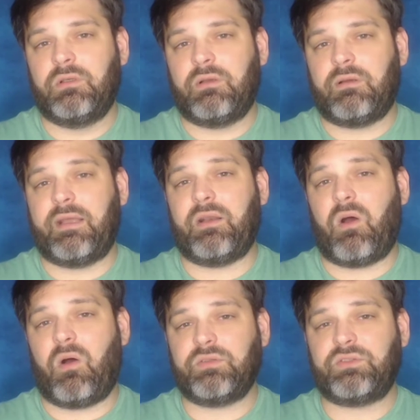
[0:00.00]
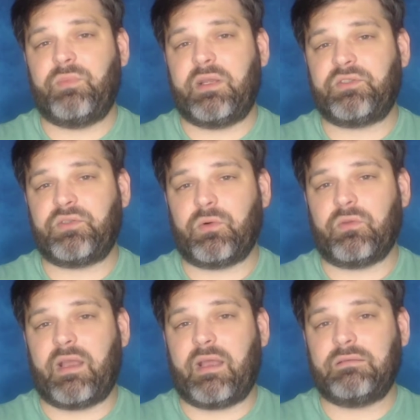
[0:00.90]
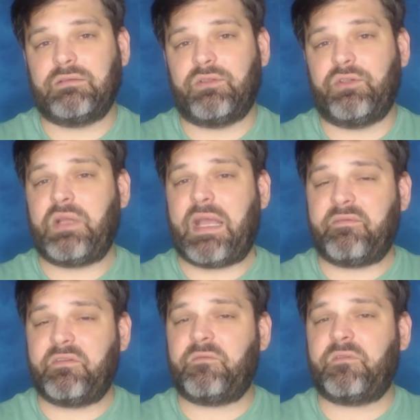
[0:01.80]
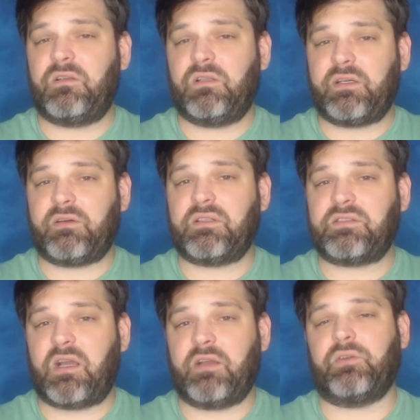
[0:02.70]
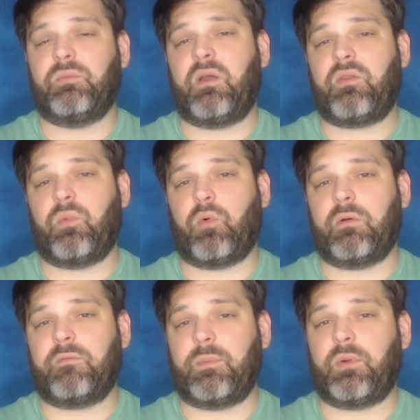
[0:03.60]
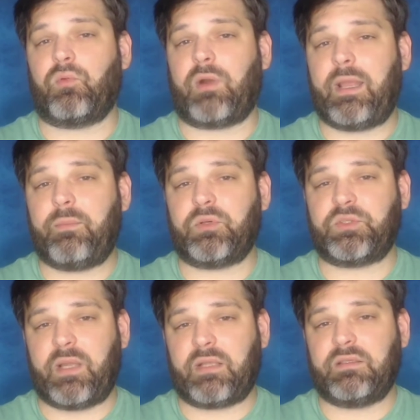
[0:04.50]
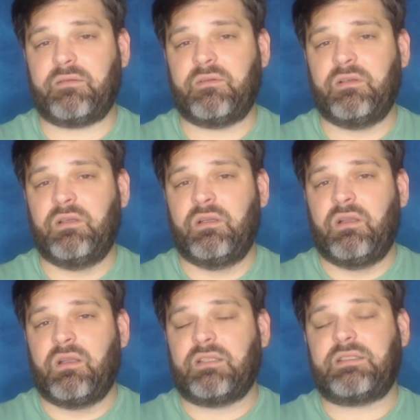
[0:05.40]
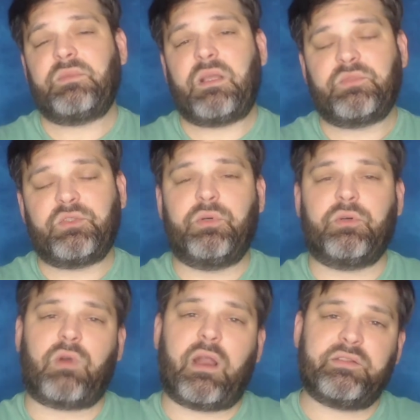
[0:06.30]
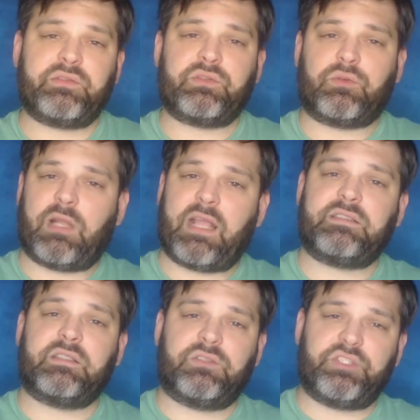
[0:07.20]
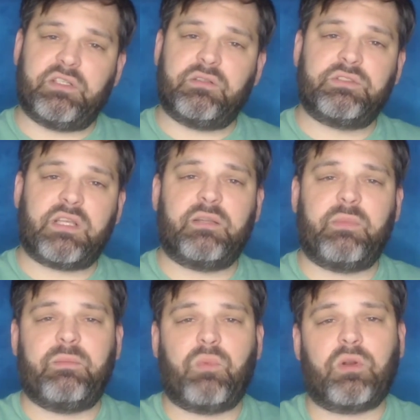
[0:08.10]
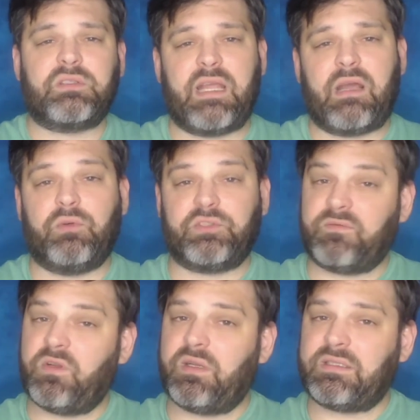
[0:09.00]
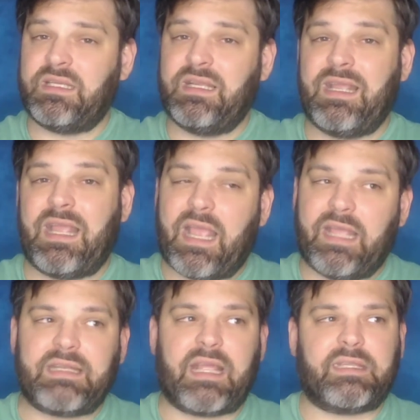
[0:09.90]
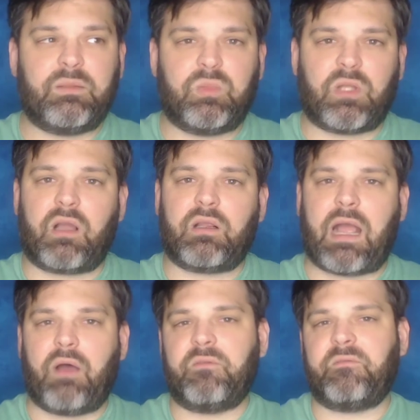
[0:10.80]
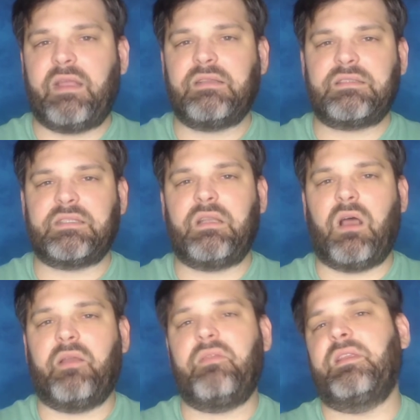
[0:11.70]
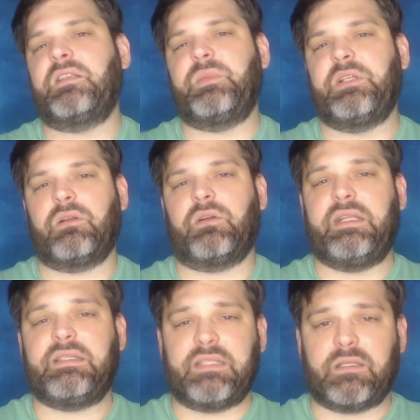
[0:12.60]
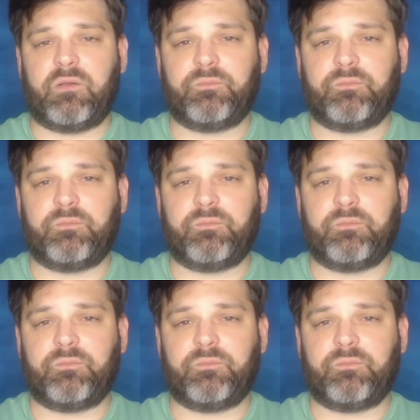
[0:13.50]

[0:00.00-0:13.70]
And also make sure that you have enough clearance on your motherboard from a RAM perspective. Because sometimes we'll put risers or plastic shields on the main boards now, which I've noticed, and that can block how the fans sit on this particular heatsink.